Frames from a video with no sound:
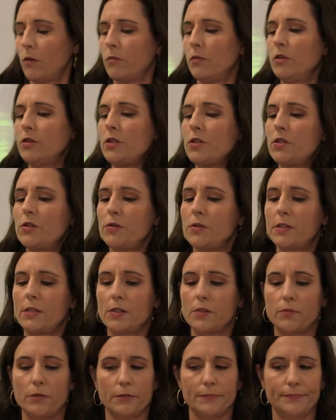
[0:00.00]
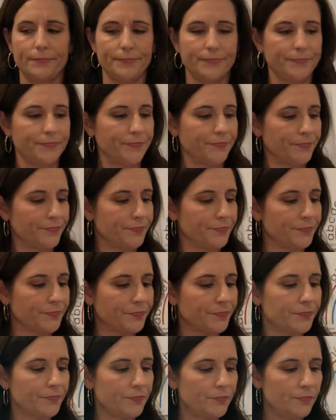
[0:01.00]
We'll just use this
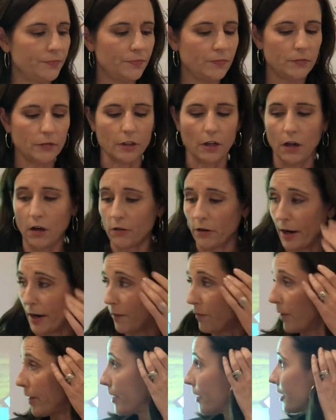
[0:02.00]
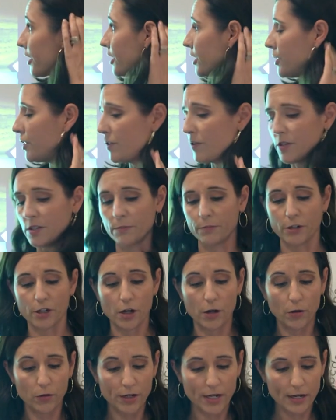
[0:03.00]
one. All right, we are going to do some
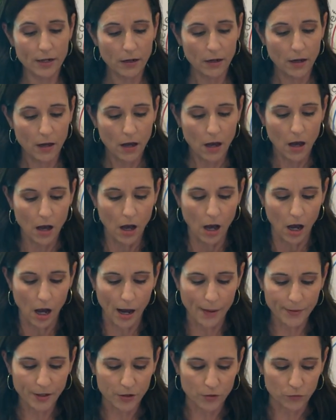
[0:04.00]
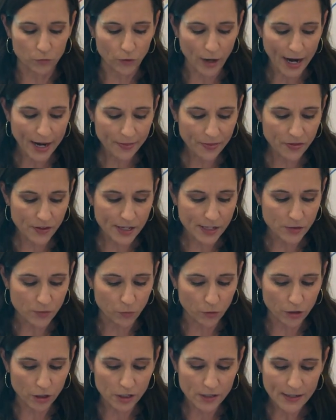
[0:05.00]
coding. I'm going to write these
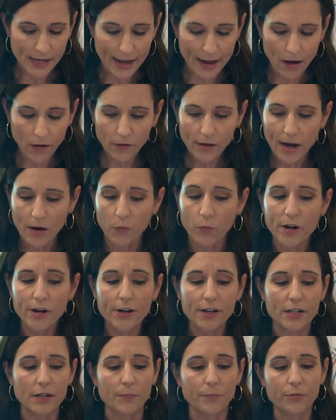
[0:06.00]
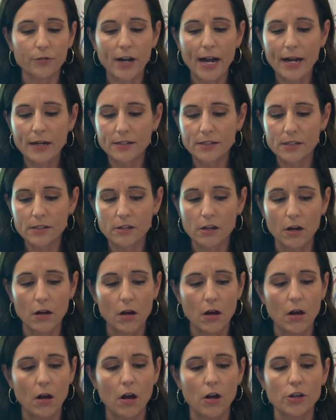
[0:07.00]
words out, and we are going to practice
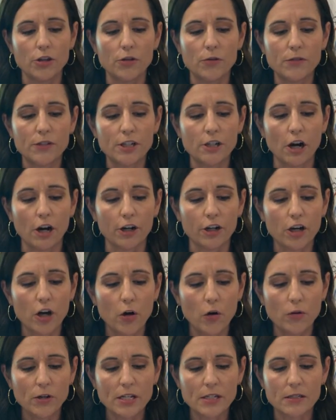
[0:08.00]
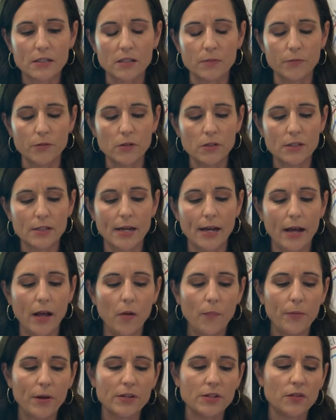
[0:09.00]
using our coding symbols to
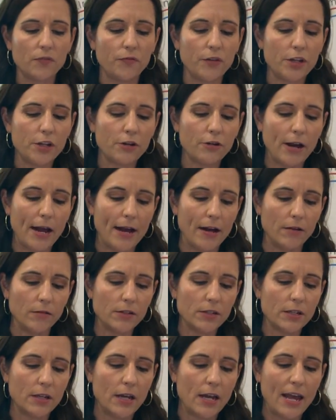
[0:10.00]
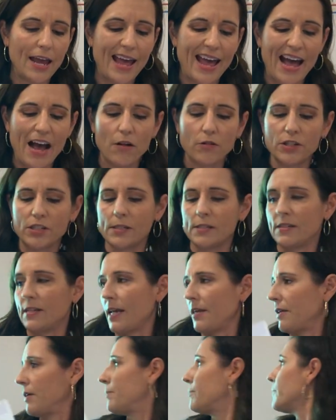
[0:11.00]
help us figure out how to
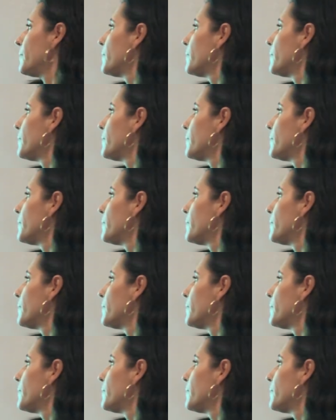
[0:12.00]
say them.